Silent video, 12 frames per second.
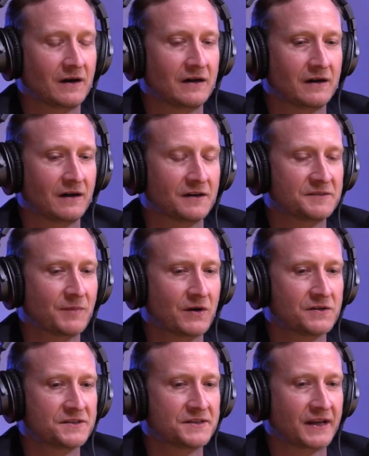Uh, I
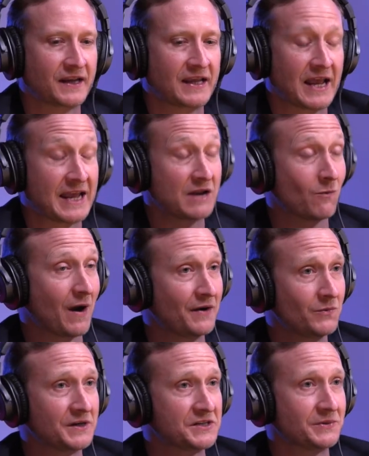suppose the key
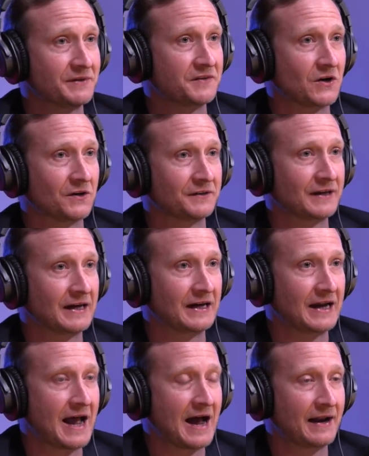one which we've got
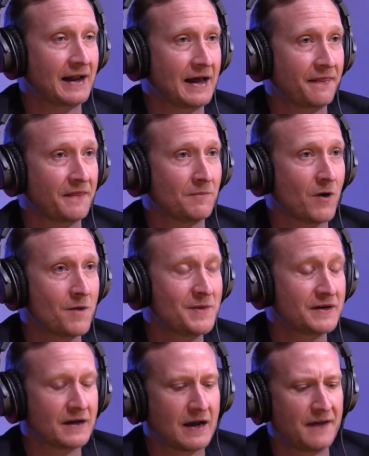uh, out at the
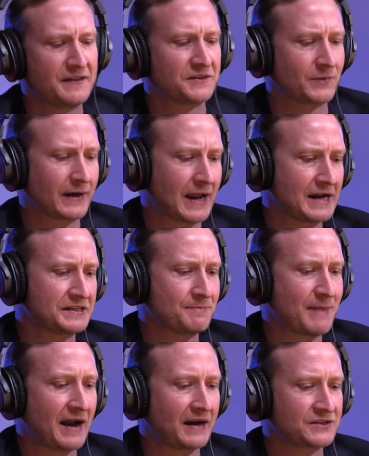moment, and this relates
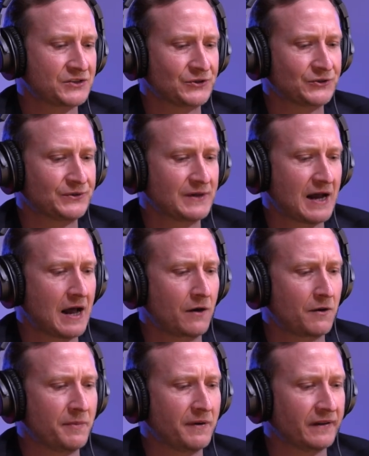back to
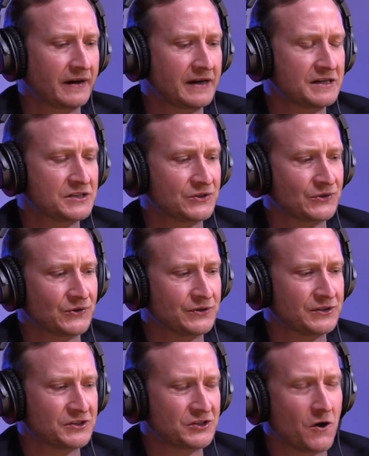our ability to
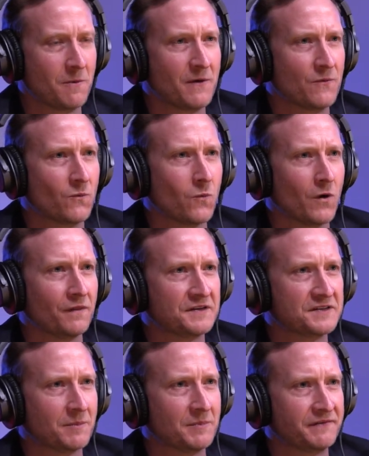determine what the
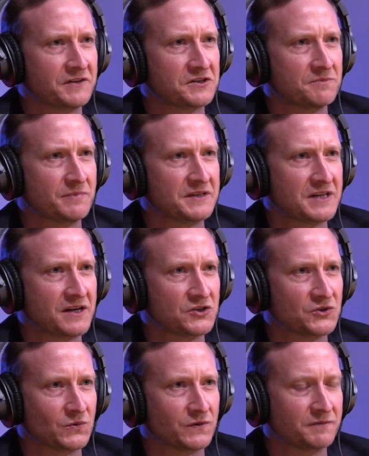subdivision
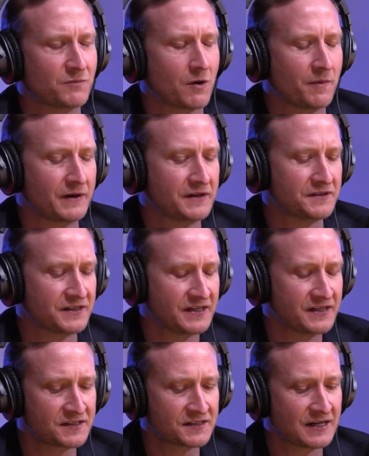potential of properties
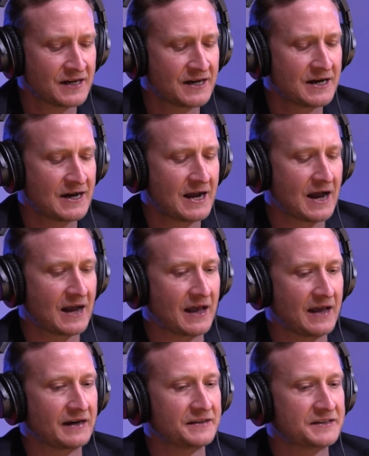is,
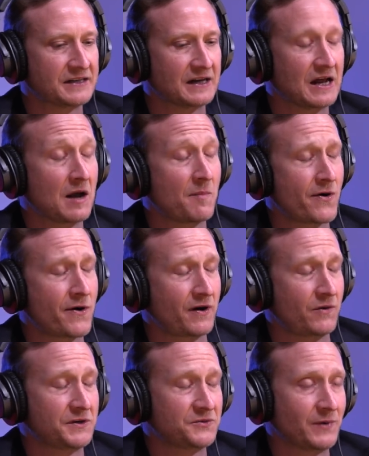and it's a, a
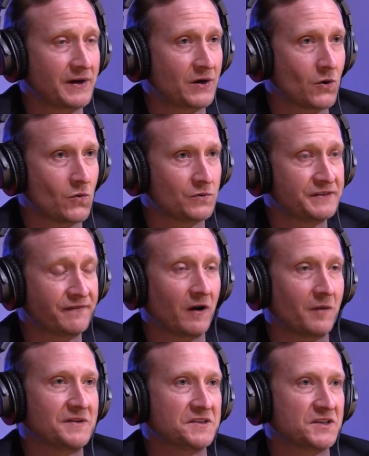product which we call
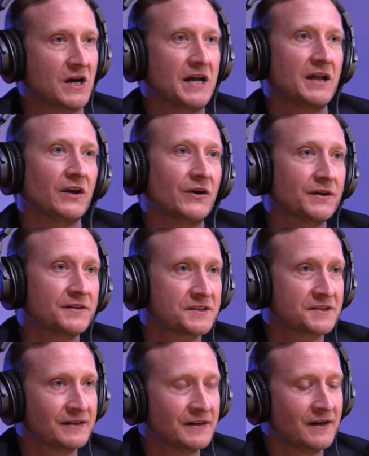development site
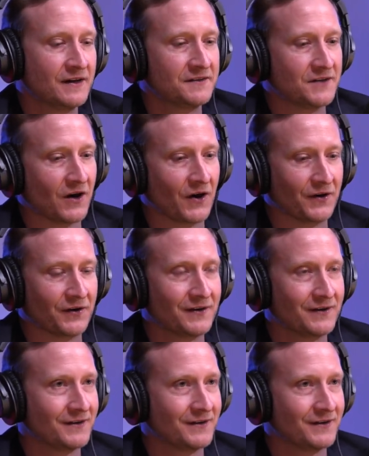alerts. So